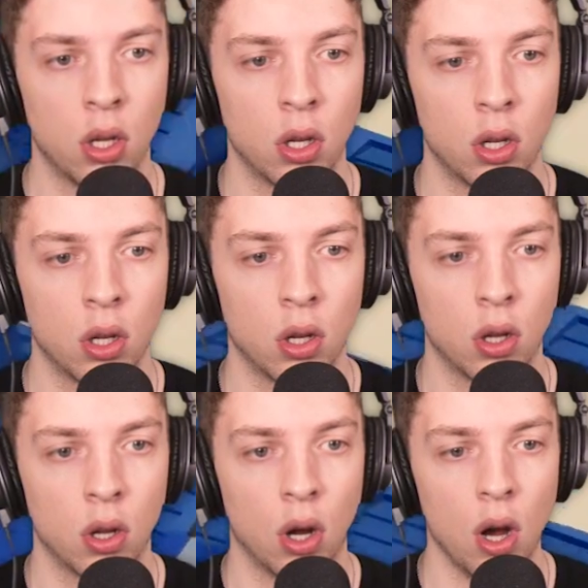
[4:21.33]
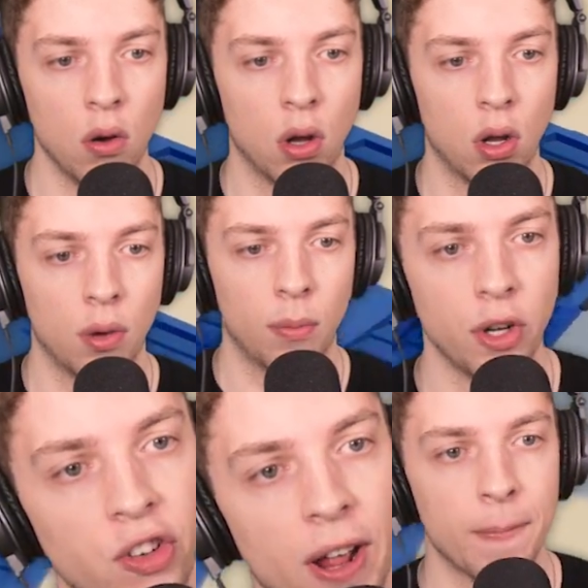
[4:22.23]
Hello? Oh, oh my goodness,
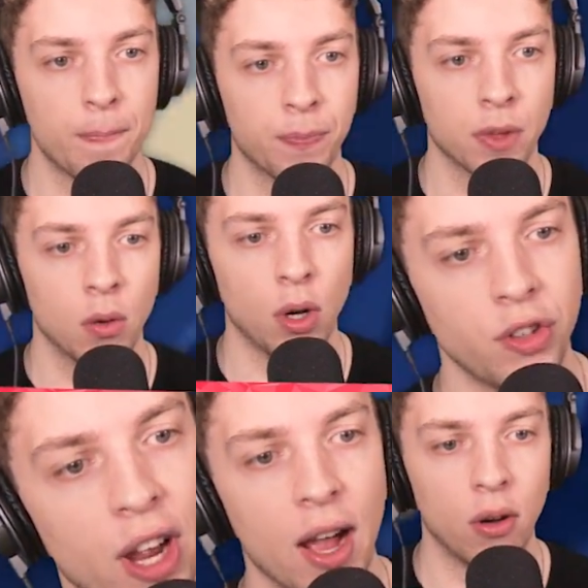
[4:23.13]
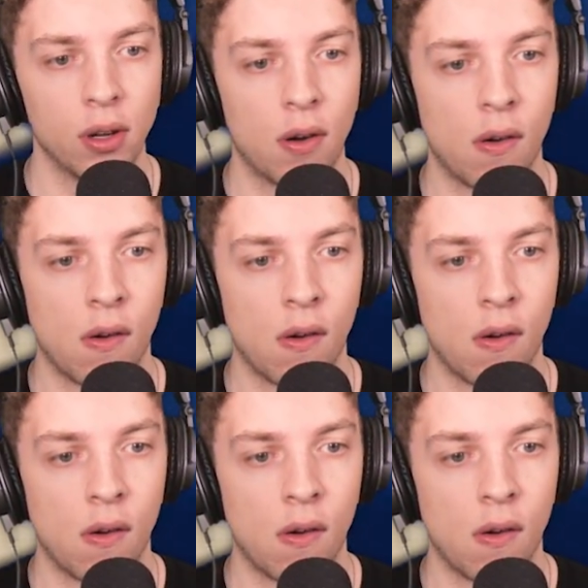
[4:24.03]
Watch it's it. falling! Watch it's out! It's actually